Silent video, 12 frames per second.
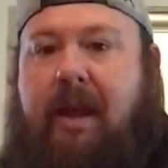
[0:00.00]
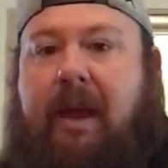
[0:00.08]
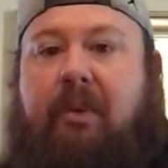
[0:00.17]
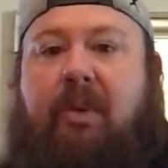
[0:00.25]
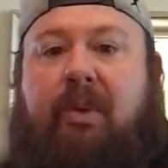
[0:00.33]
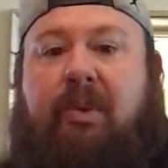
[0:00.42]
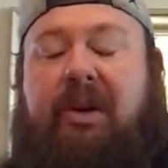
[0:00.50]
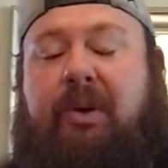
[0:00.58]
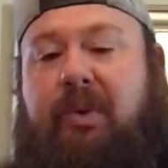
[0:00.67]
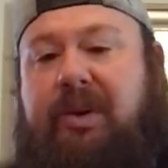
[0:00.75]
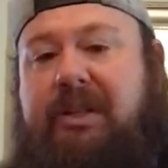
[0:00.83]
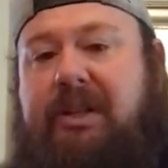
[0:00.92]
And what we're
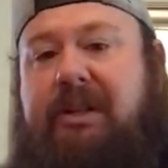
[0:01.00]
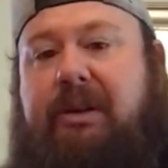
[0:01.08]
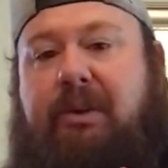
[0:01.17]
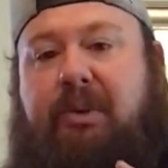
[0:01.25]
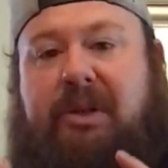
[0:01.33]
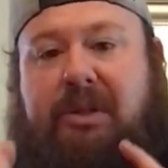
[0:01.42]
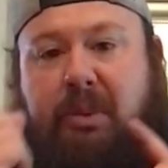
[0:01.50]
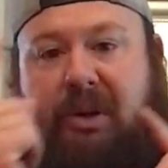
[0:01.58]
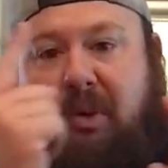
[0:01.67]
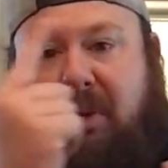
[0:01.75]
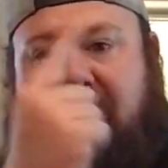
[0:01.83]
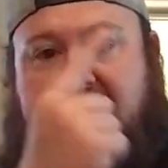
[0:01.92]
going to do is we're
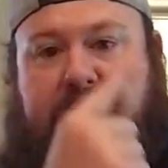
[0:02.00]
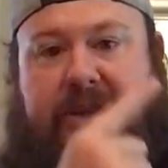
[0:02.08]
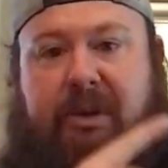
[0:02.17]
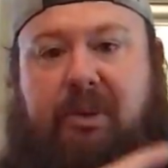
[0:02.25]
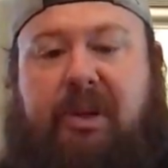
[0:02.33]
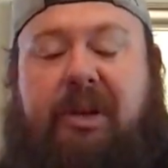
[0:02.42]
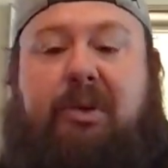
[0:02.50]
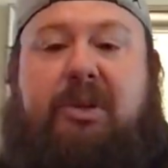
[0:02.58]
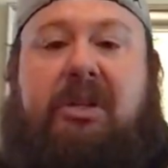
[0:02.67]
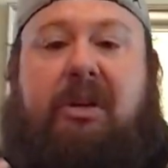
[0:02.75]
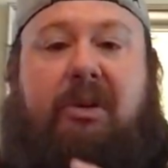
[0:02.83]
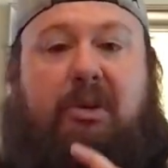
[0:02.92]
going to do little
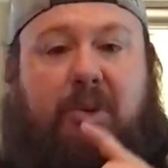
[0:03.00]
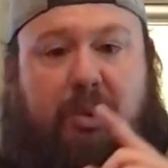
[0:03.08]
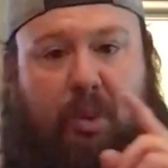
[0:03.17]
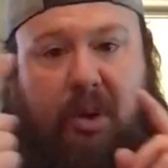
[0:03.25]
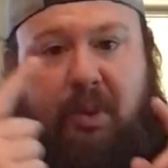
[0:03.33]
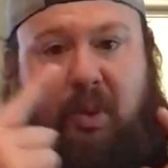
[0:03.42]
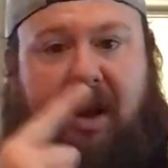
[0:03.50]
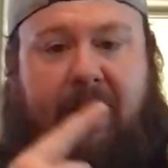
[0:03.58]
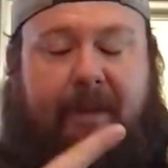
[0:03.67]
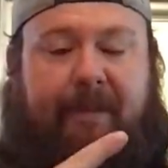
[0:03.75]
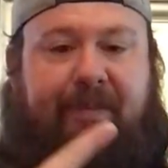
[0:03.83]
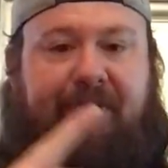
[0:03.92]
circles one
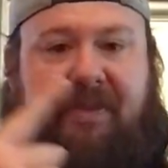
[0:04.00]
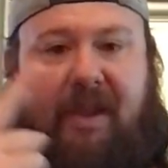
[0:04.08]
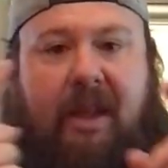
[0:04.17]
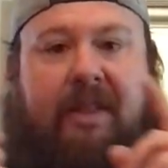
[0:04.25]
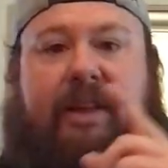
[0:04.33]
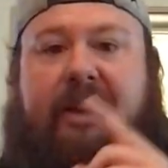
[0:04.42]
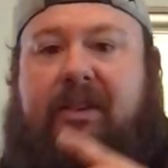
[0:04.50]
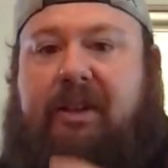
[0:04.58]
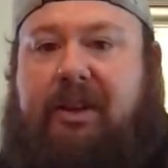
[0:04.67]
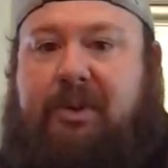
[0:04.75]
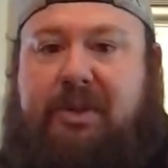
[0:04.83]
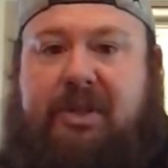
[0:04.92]
way and then
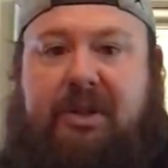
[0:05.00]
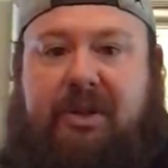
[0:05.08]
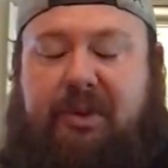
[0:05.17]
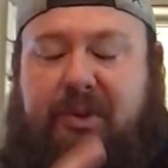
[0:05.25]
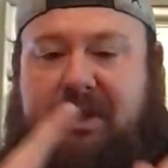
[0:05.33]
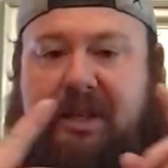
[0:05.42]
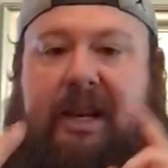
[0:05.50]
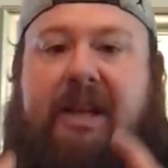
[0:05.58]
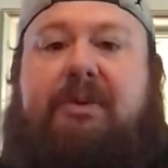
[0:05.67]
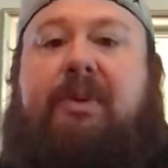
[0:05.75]
little circles the next